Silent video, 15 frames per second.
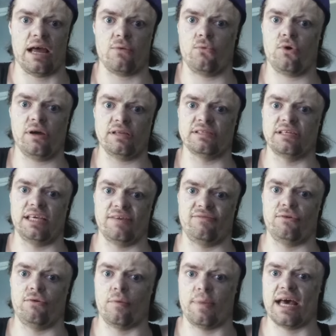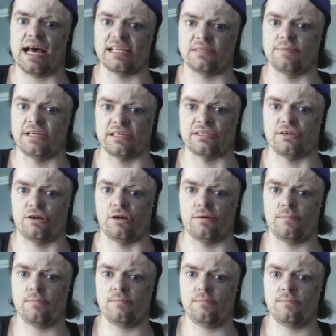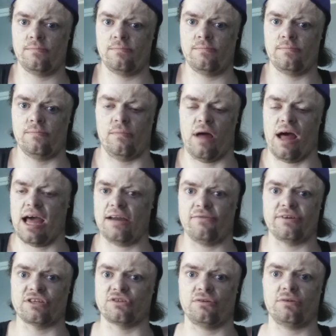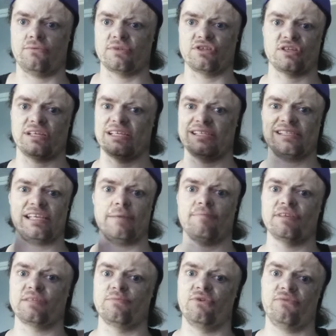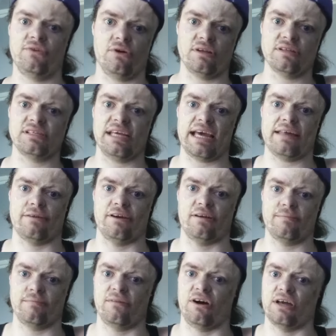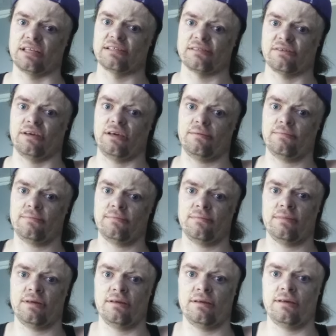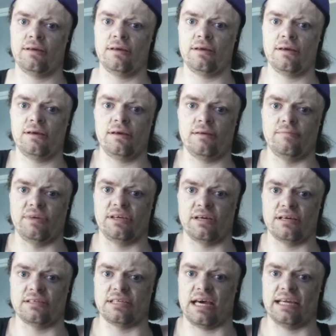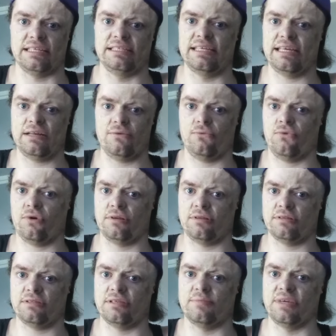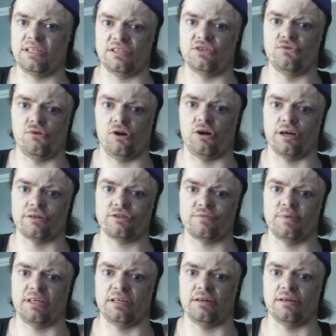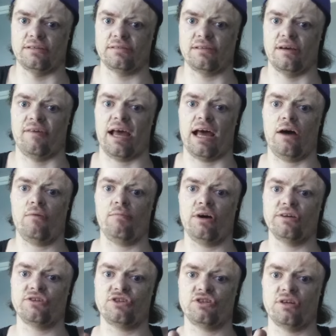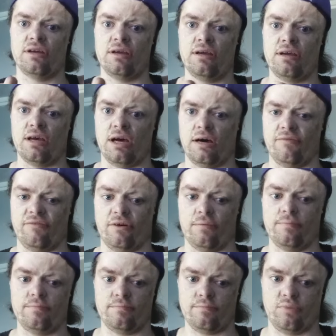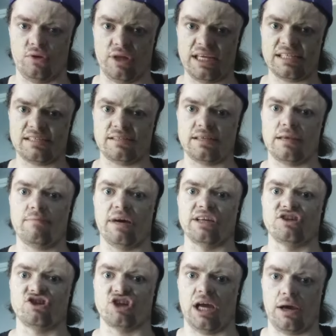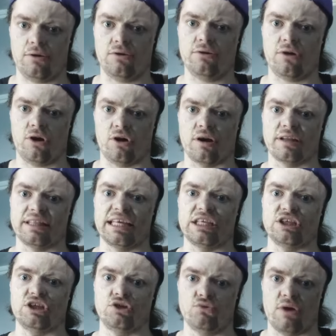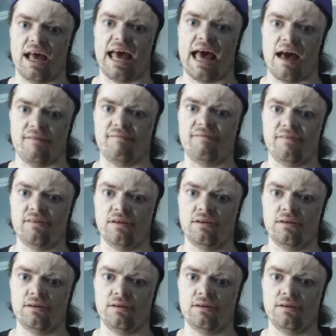I wanted to give you a pass, Pixar. I originally was just going to skip this movie altogether, honestly. Because I didn't want to be too harsh because of how much of a place in my childhood heart that you have.